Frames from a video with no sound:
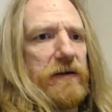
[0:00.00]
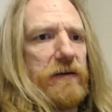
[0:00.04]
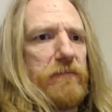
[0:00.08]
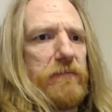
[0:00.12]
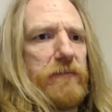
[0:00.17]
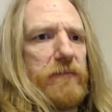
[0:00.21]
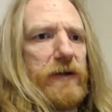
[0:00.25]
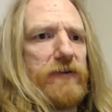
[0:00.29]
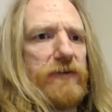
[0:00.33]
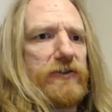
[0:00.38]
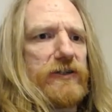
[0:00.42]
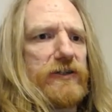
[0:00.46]

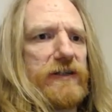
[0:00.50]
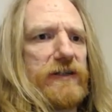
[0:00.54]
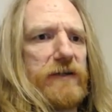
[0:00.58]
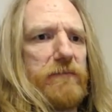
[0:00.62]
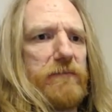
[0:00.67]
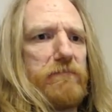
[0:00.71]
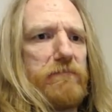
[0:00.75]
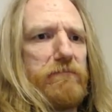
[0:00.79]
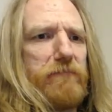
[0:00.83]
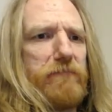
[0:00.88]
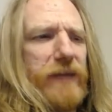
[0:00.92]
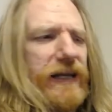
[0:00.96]
most
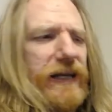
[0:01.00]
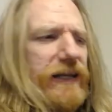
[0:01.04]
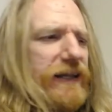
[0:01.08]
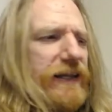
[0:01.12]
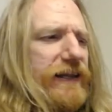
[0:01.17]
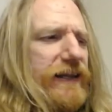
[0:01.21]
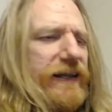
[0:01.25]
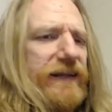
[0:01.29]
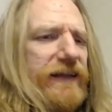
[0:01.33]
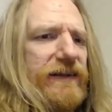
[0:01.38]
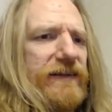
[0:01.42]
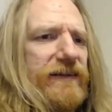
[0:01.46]

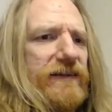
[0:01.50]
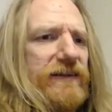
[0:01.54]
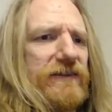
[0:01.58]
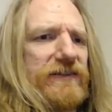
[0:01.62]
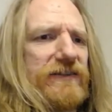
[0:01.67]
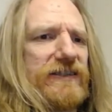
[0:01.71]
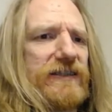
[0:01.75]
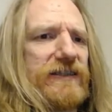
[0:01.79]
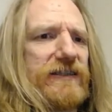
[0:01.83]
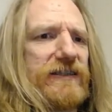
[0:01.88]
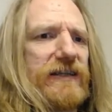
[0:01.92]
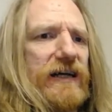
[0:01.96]
melanin
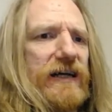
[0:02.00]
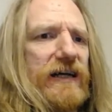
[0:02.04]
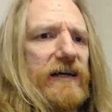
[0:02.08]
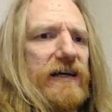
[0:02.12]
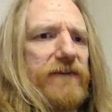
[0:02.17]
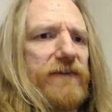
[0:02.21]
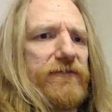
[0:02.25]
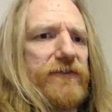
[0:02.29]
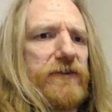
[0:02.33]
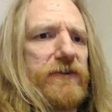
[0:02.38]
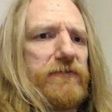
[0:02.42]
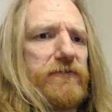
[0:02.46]

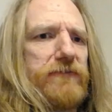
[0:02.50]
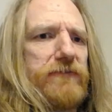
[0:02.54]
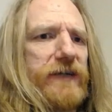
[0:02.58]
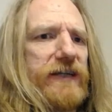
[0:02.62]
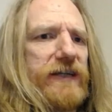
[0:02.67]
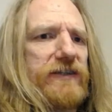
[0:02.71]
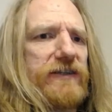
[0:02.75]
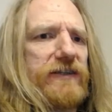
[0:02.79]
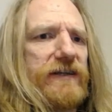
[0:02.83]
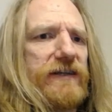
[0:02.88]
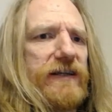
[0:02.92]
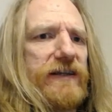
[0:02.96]
starved
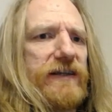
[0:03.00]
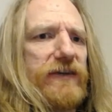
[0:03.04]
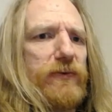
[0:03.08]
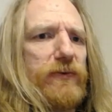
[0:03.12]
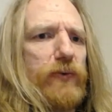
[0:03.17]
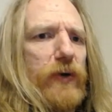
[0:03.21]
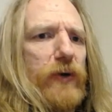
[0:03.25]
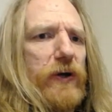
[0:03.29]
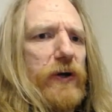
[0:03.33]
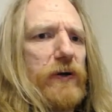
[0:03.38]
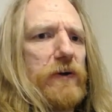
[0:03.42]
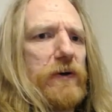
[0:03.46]
region in the
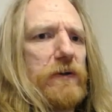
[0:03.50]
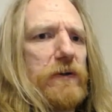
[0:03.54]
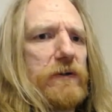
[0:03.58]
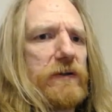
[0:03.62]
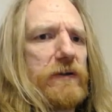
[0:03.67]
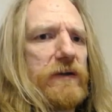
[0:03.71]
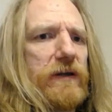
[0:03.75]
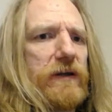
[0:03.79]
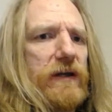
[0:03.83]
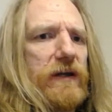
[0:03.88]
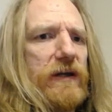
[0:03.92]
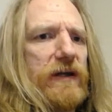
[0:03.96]
world,
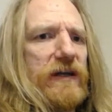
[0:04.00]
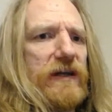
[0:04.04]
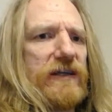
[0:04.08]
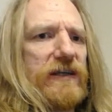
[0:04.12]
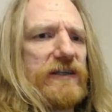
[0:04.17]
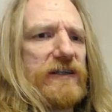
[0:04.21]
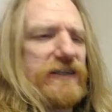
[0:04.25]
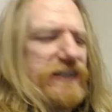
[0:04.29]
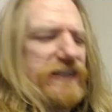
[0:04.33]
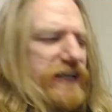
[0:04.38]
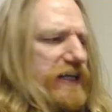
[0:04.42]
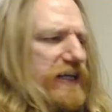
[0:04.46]

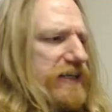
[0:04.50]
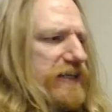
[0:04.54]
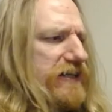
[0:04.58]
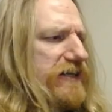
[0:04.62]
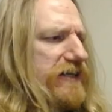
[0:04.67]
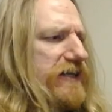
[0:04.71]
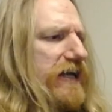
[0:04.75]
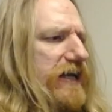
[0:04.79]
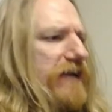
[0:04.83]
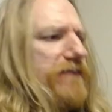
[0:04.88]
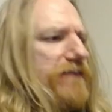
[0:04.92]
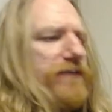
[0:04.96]

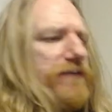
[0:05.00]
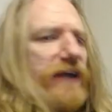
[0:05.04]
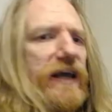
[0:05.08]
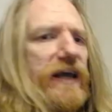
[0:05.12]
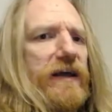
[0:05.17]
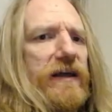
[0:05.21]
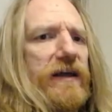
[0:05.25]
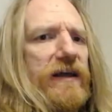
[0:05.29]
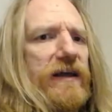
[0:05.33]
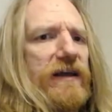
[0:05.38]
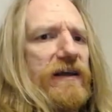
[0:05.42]
Scandinavia,